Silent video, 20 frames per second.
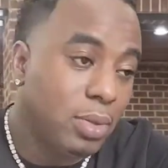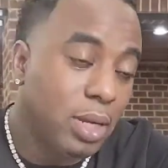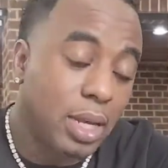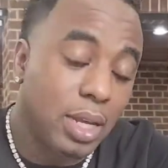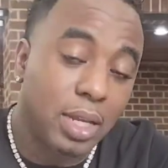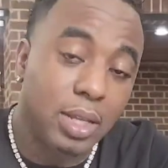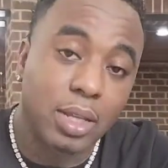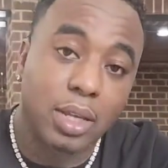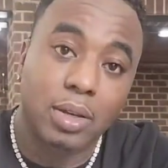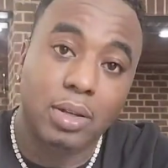
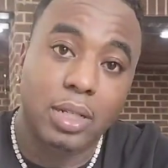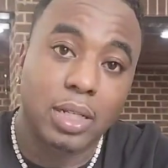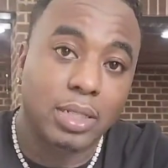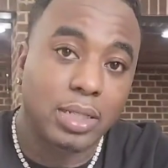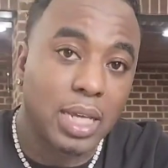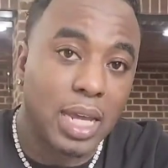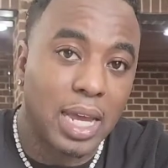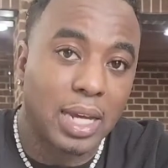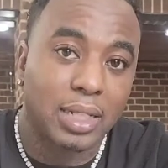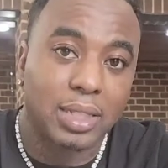Man, you know, man, yeah,
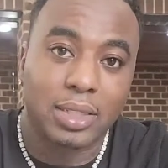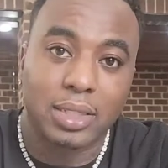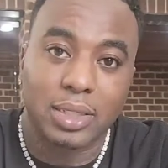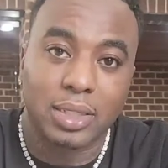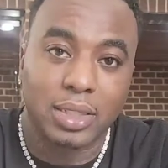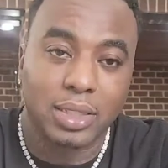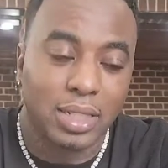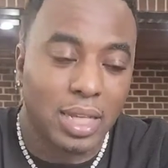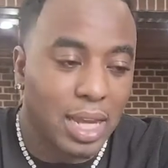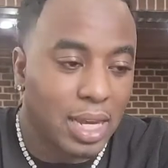
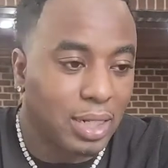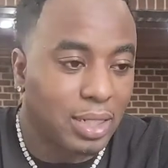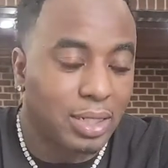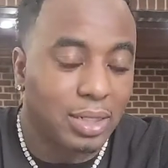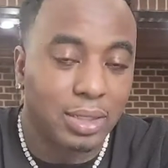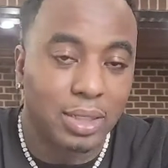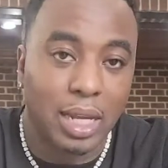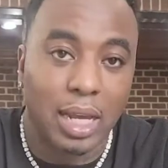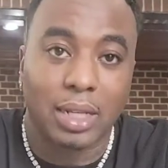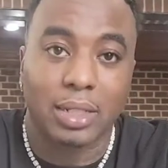exactly,
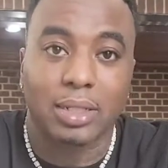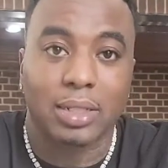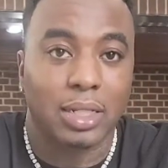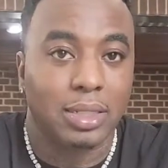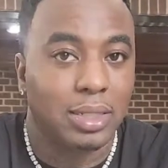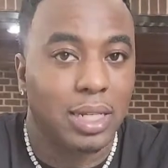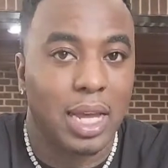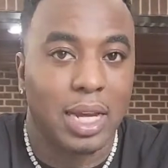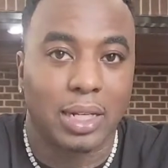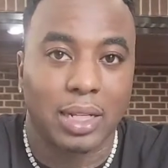exactly,
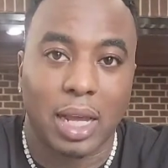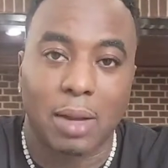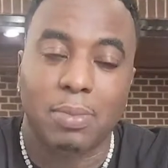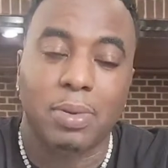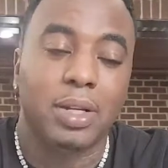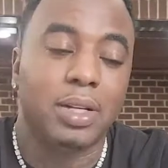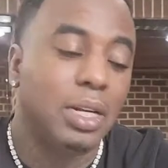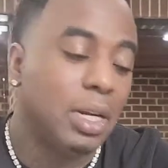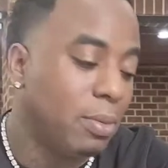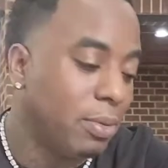exactly. I've
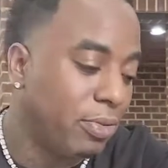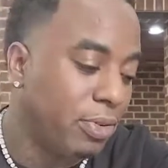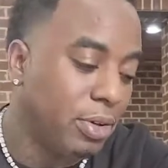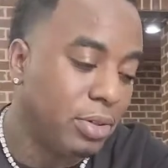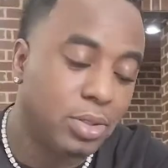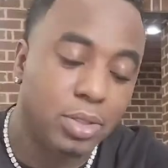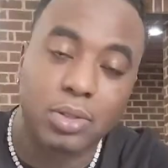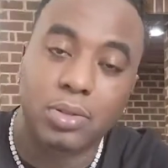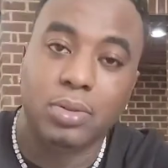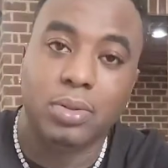been there
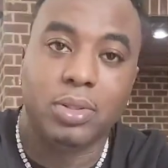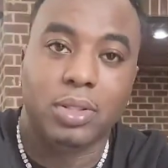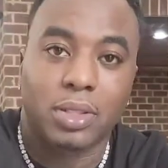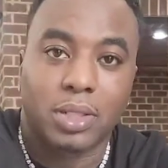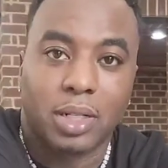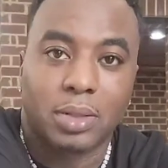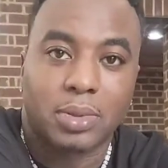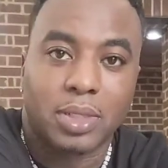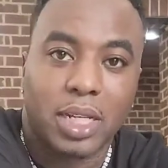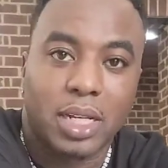before too. You
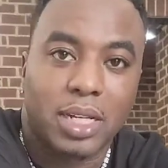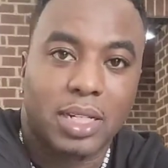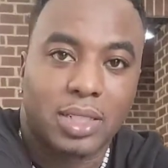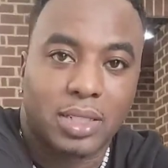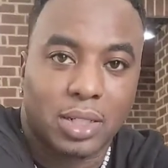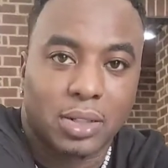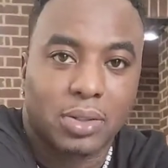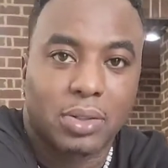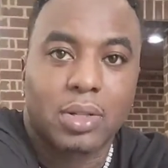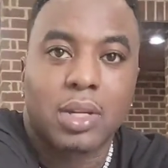know what I'm saying?
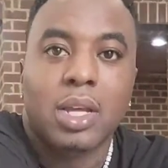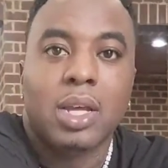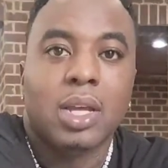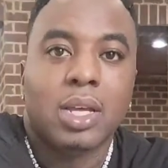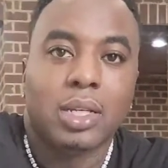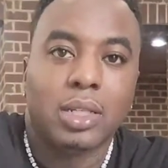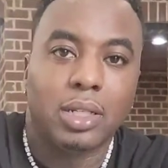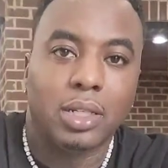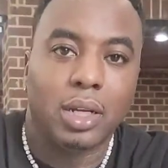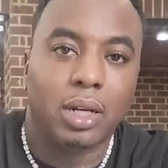So
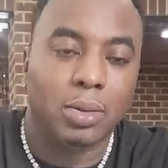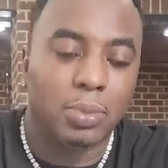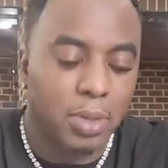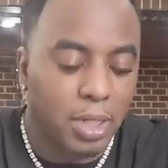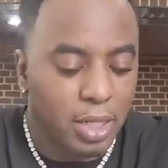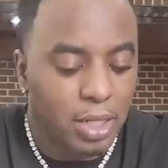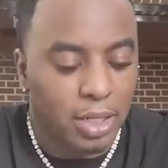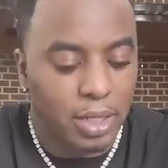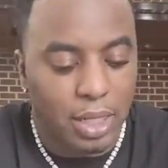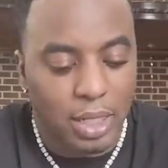yeah. you know what I mean?